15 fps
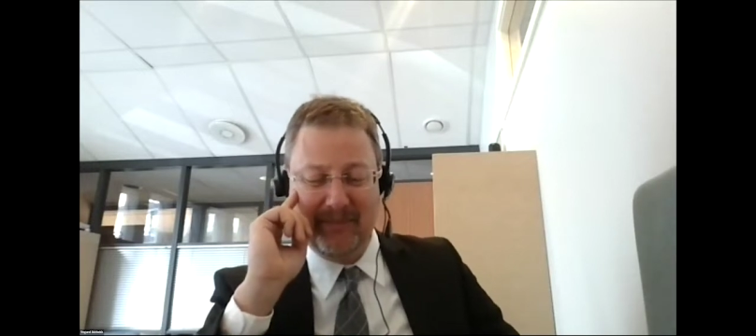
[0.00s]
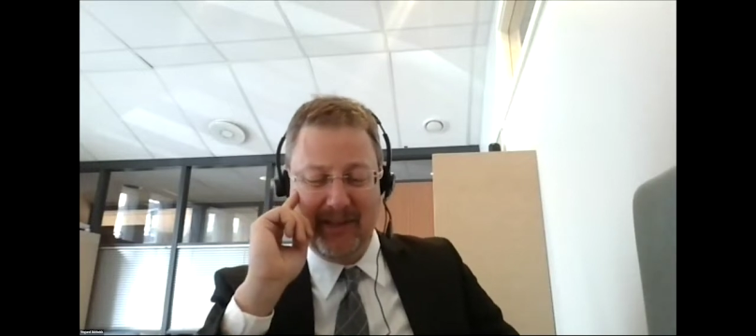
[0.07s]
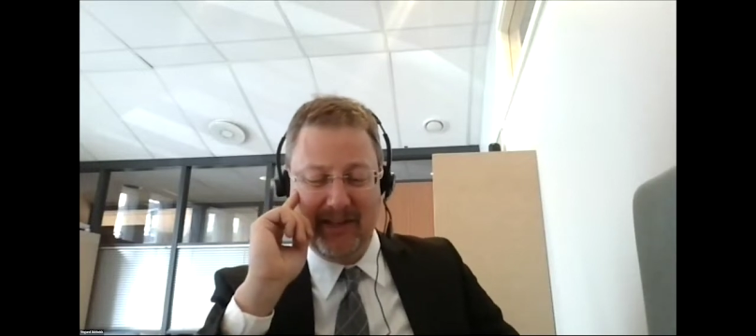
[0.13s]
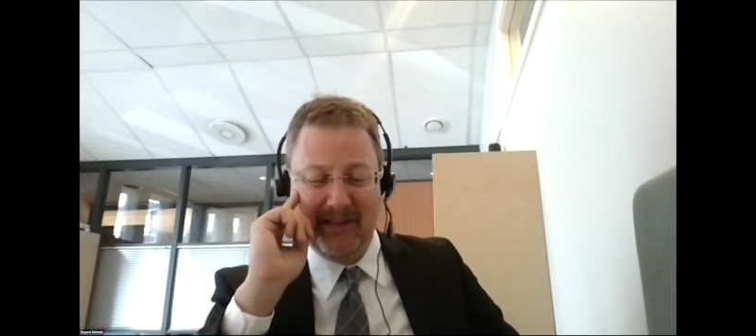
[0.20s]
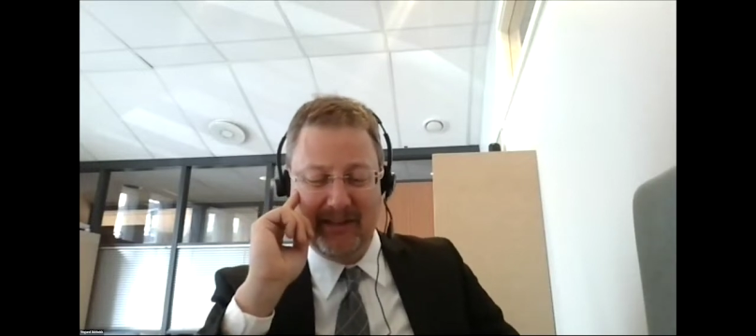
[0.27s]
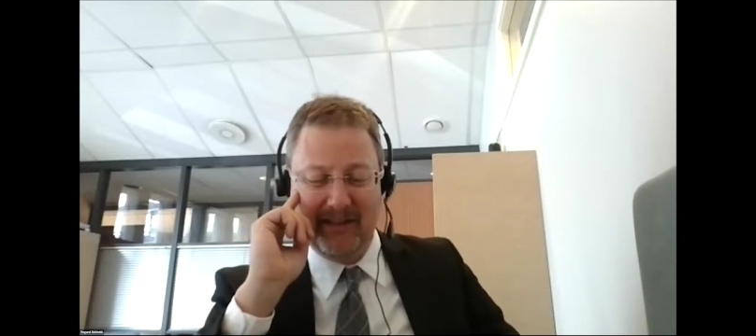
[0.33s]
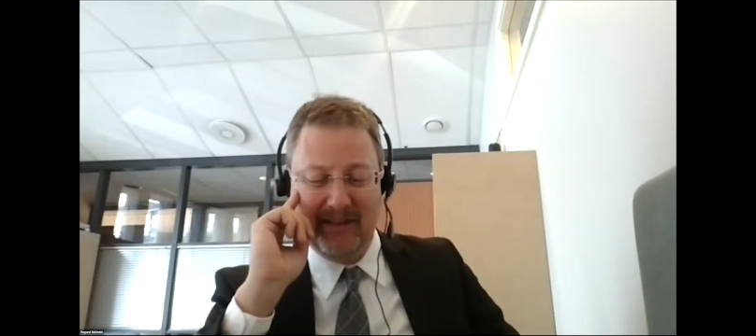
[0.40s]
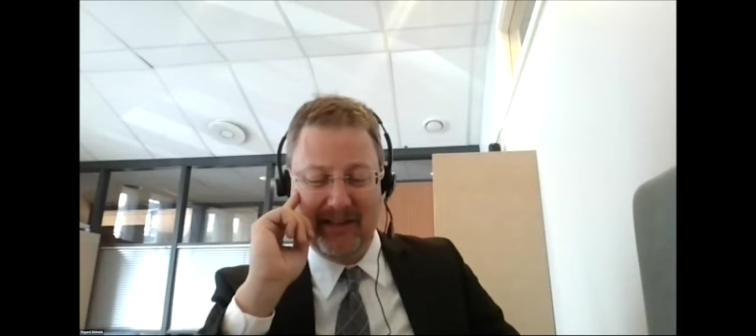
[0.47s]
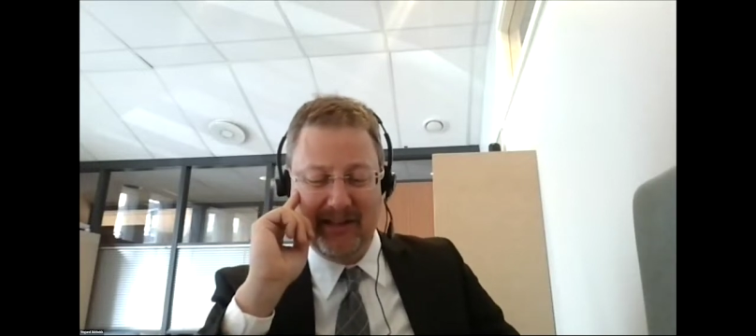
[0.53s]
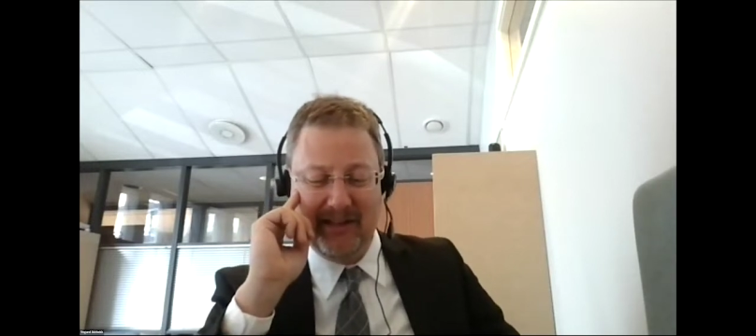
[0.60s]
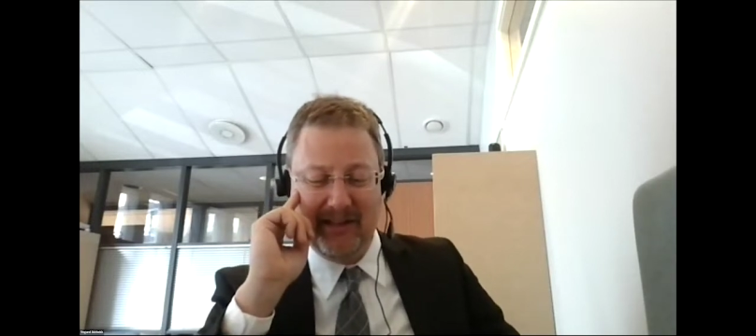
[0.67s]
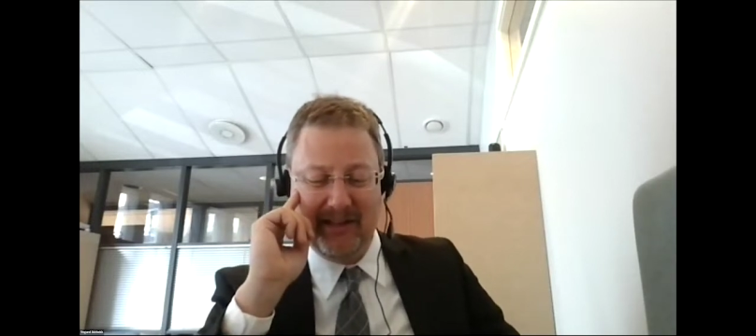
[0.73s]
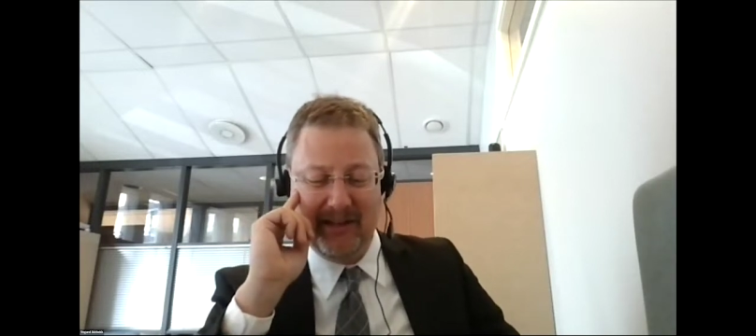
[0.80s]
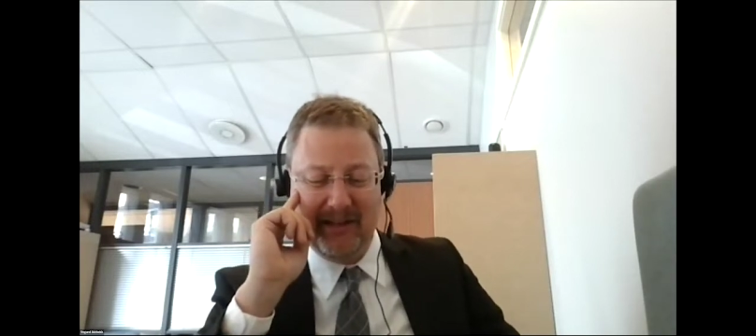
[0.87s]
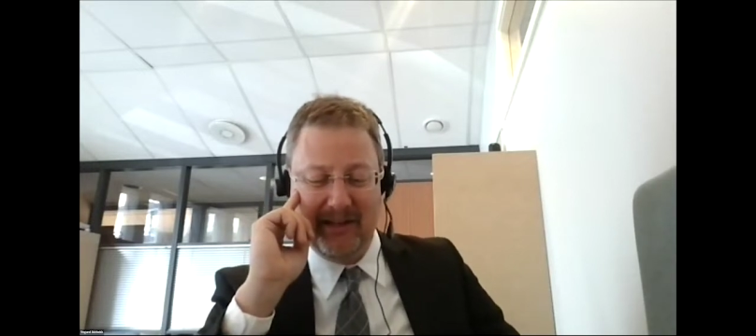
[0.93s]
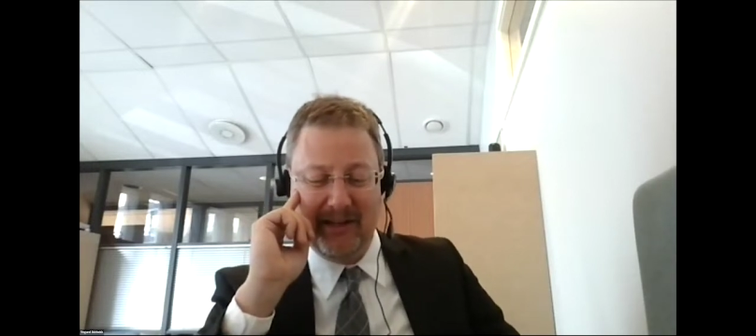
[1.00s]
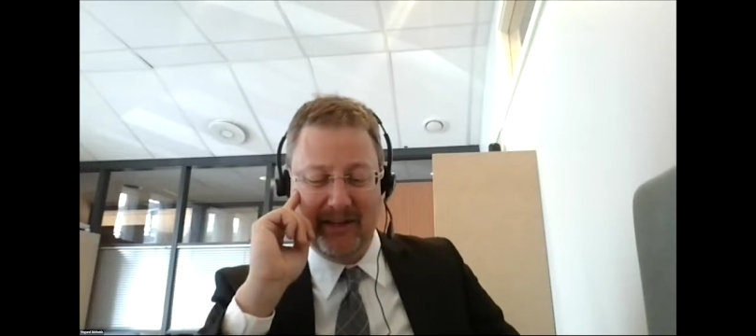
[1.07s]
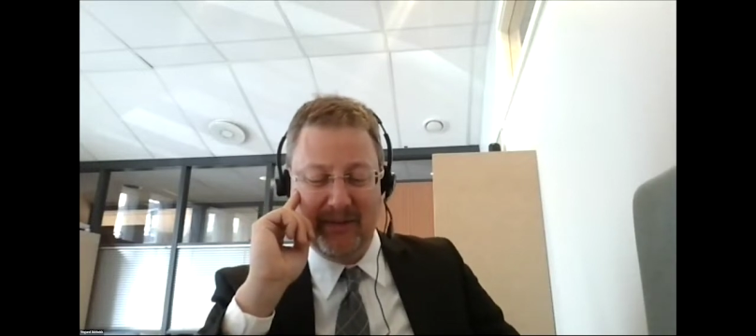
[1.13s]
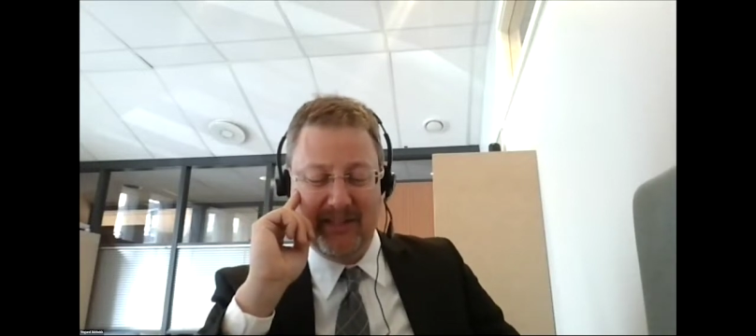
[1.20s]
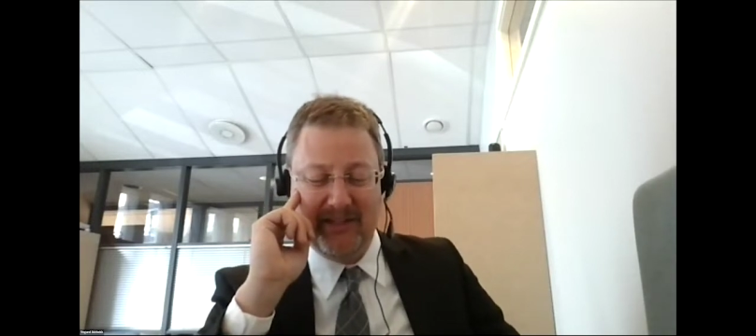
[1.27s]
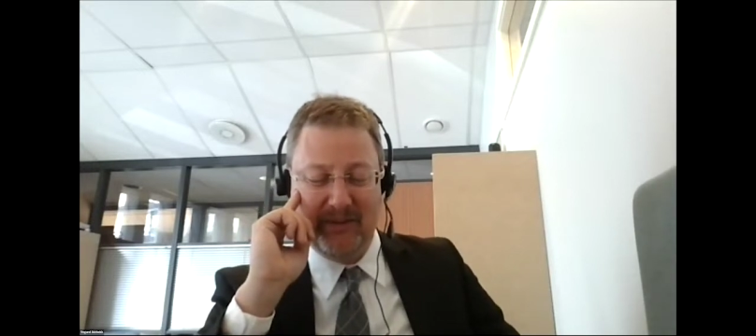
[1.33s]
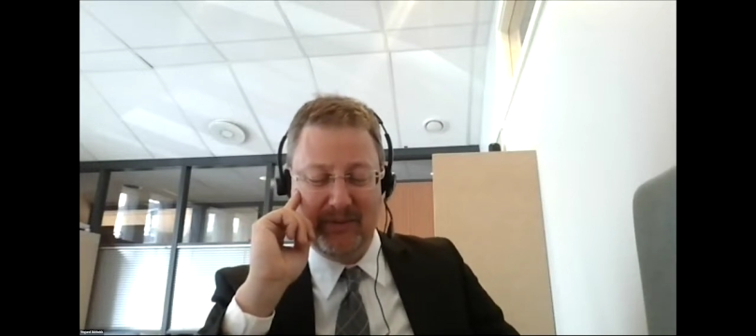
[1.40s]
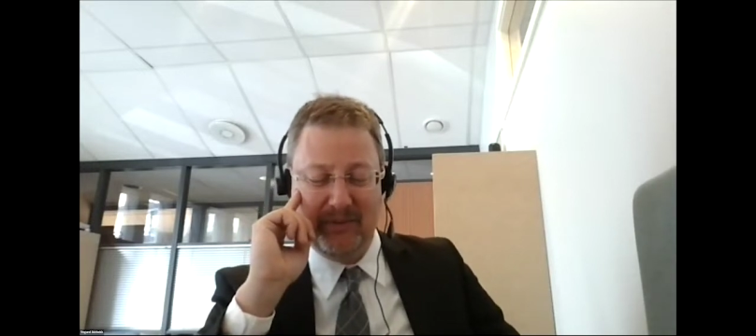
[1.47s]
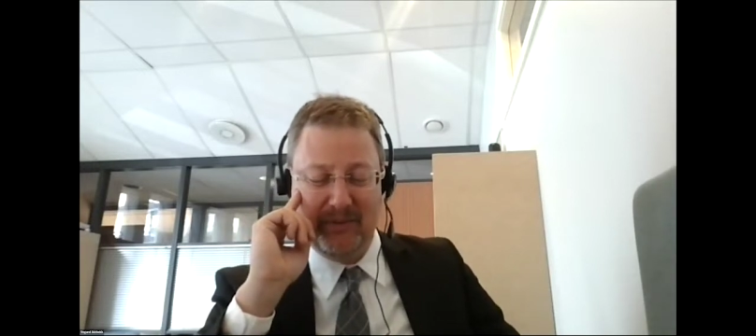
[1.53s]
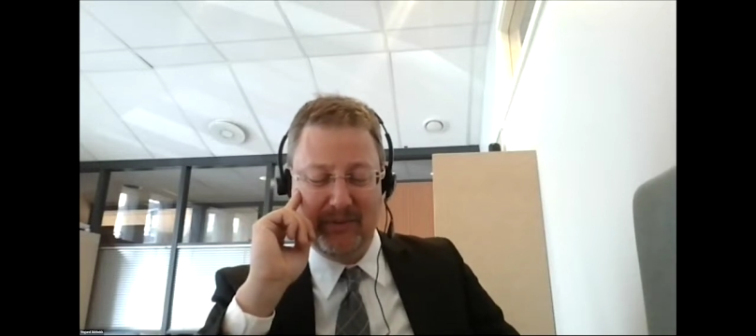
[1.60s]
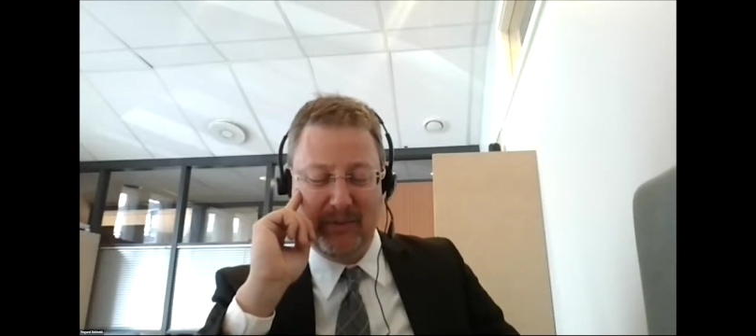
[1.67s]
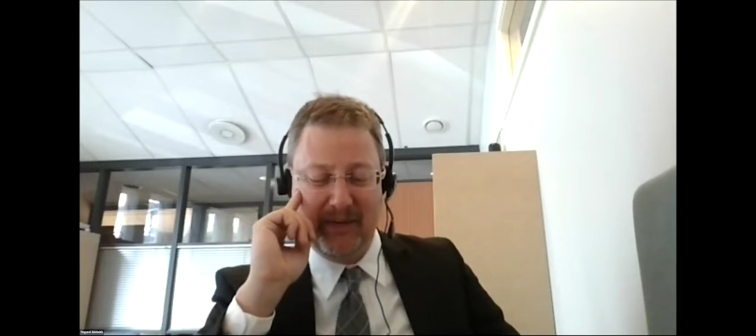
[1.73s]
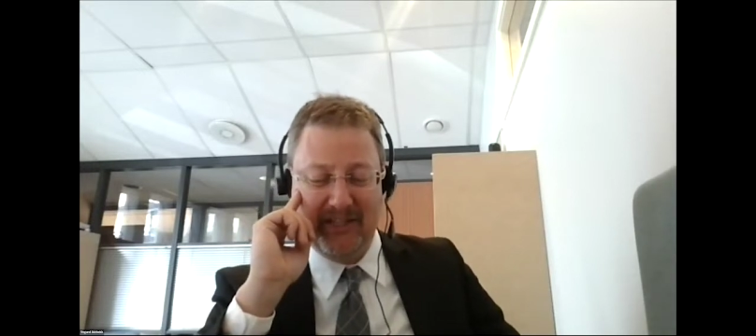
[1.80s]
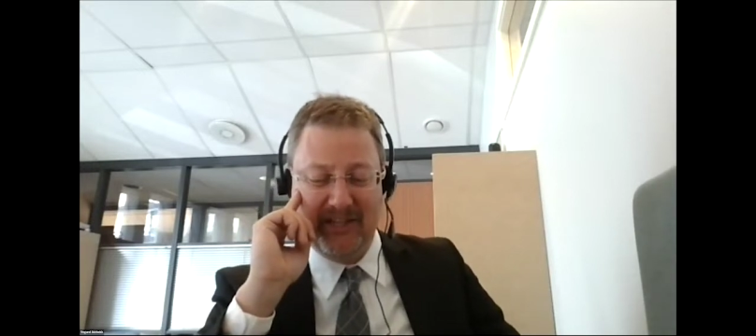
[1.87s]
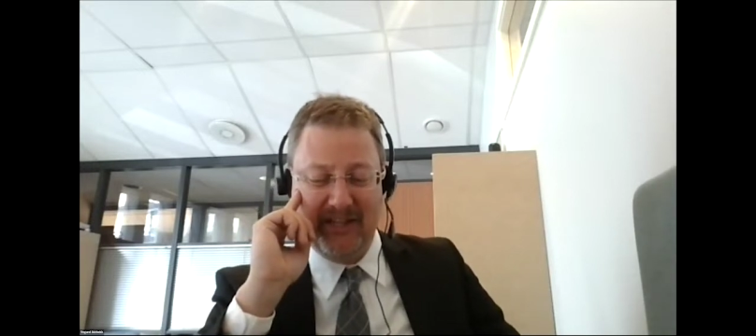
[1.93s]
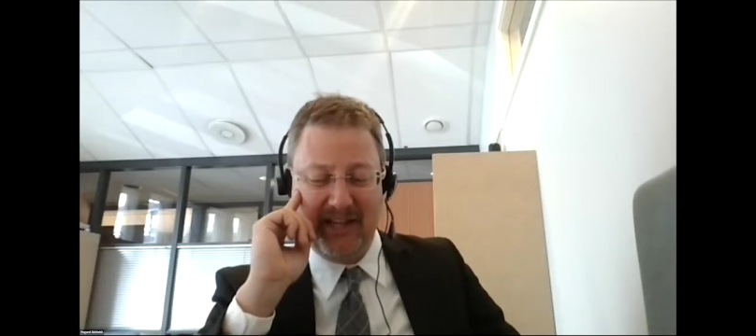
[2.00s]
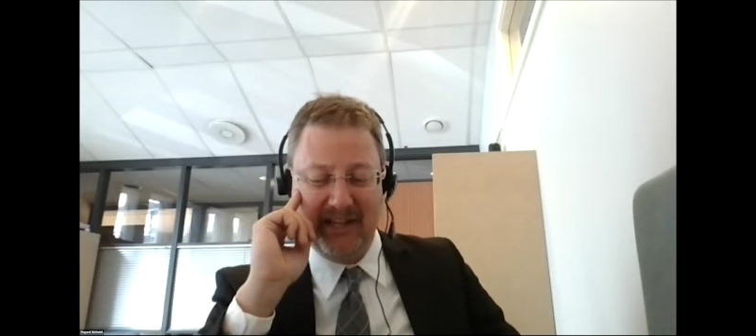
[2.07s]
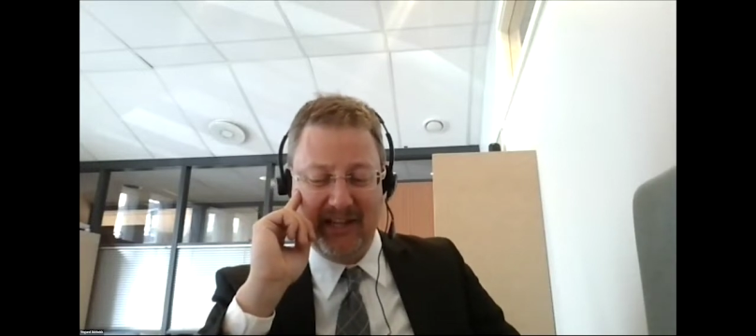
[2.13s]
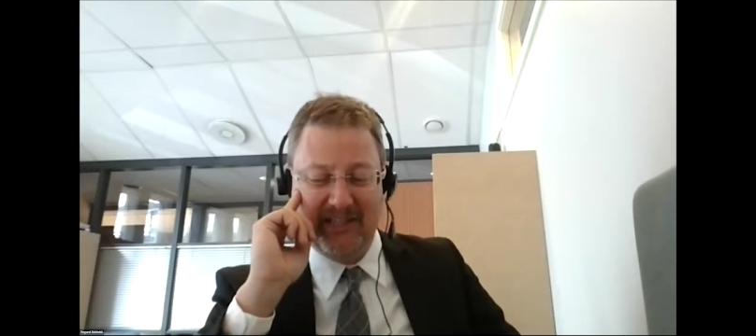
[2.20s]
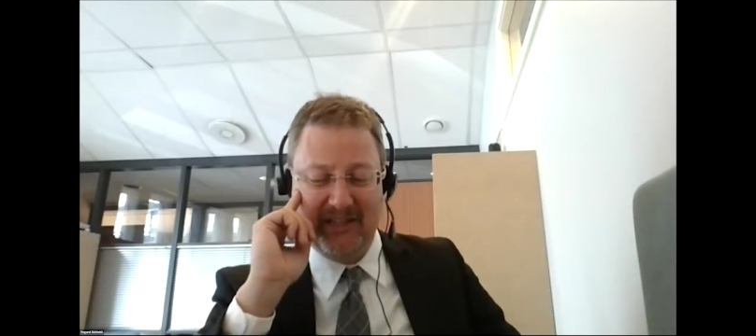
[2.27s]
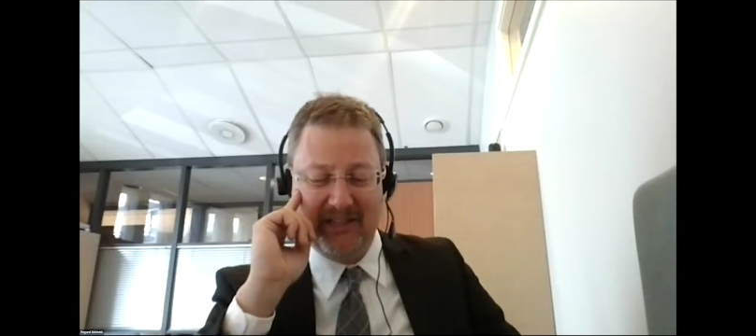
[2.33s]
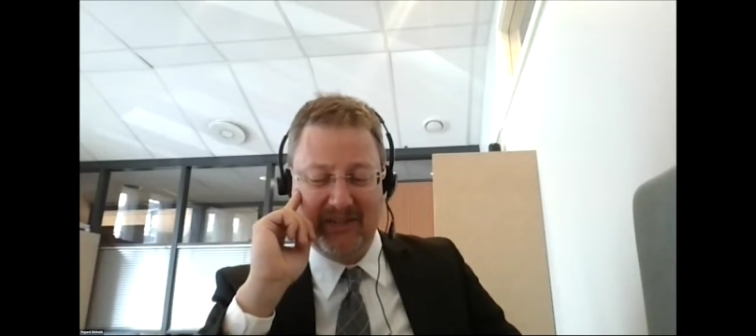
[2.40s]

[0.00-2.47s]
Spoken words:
in face of population aging.